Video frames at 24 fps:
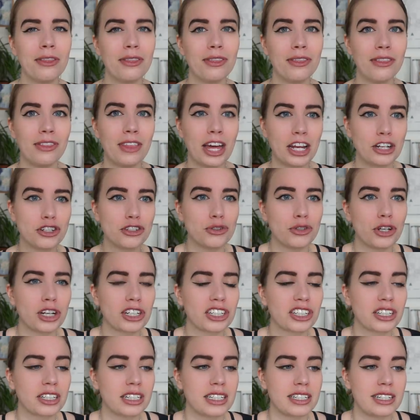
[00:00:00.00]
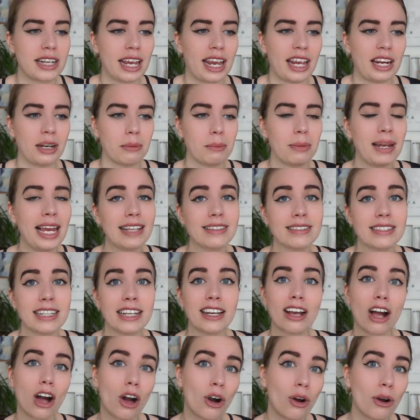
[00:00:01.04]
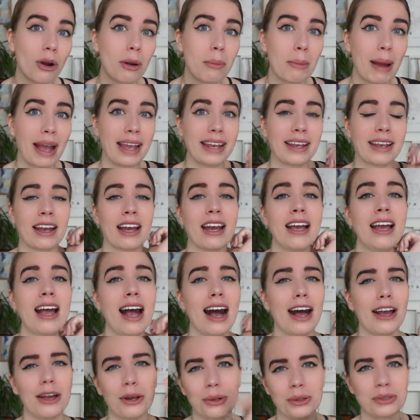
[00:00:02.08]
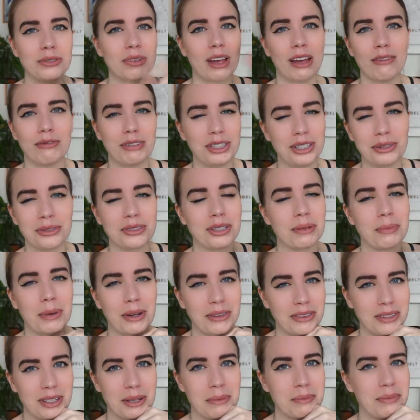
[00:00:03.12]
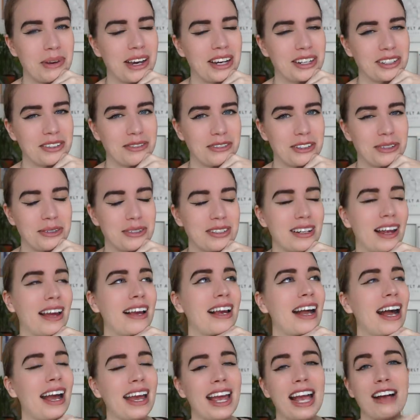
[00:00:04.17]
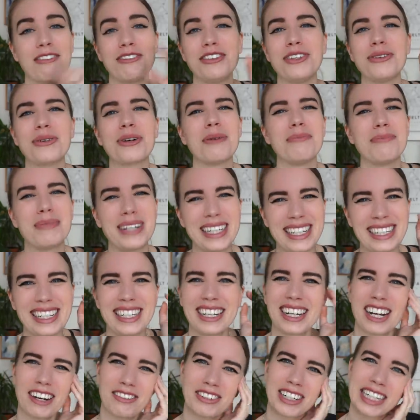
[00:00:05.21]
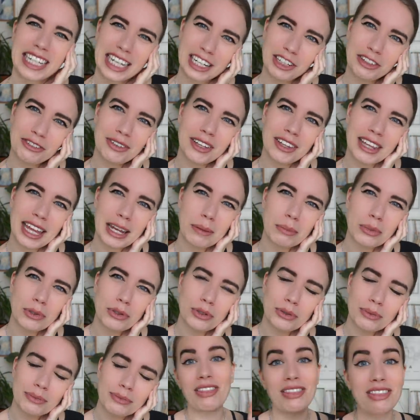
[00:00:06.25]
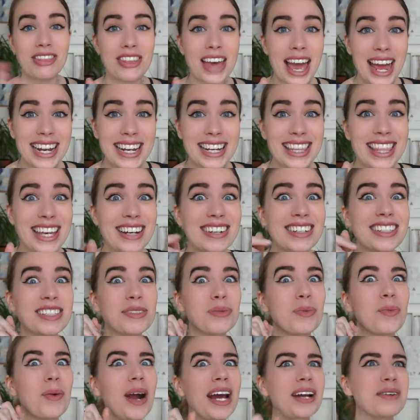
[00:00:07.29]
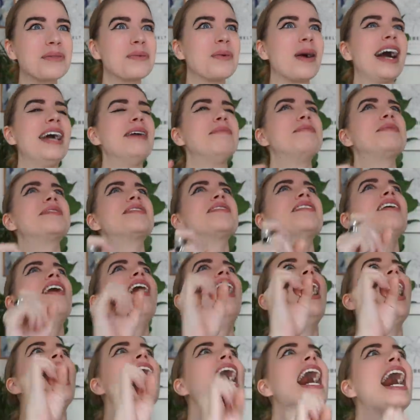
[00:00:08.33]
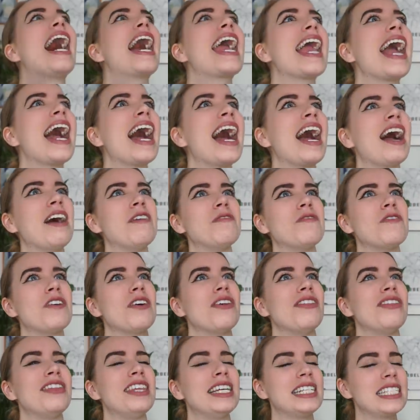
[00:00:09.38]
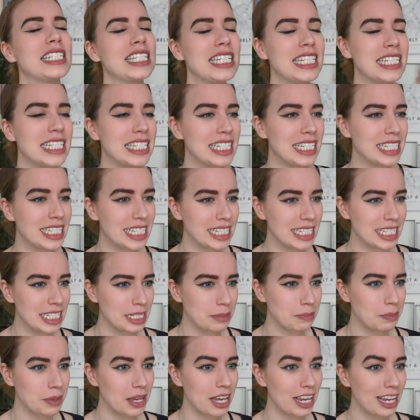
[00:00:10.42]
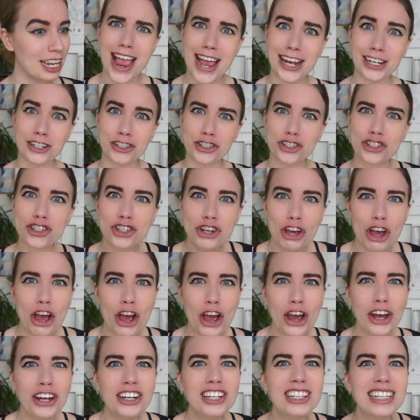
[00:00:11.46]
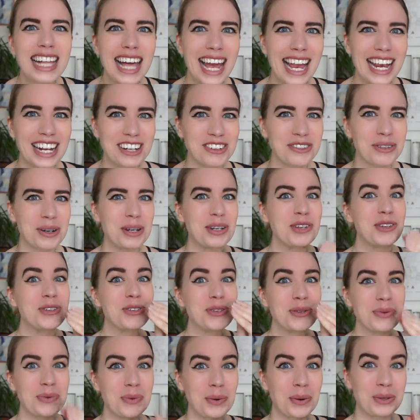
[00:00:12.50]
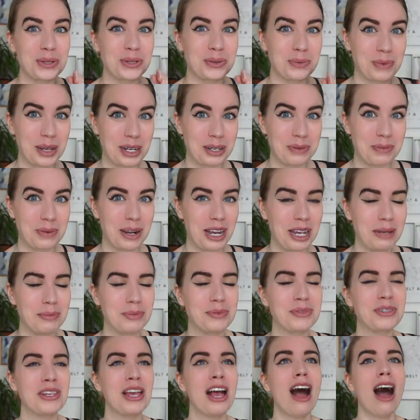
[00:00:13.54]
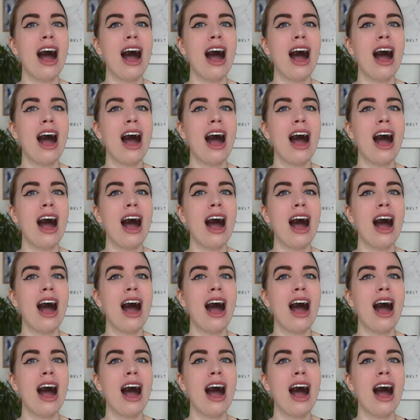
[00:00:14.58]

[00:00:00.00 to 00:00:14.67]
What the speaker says: that do not contain plastic or mica. I also have videos about the impact of those, like I have you completely covered. Can you feel that, boo? Then there's wet wipes. I have this deep internal hatred towards wet wipes.